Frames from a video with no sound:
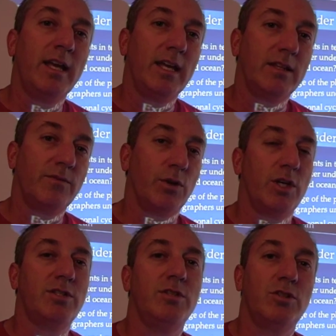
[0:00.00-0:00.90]
at the
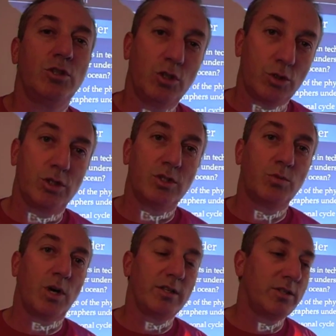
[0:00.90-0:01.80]
various institutions
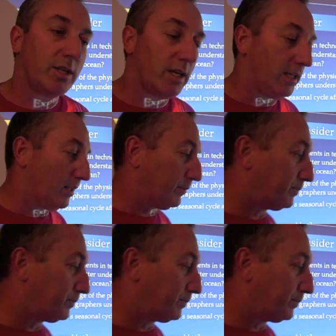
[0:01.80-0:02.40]
where I studied.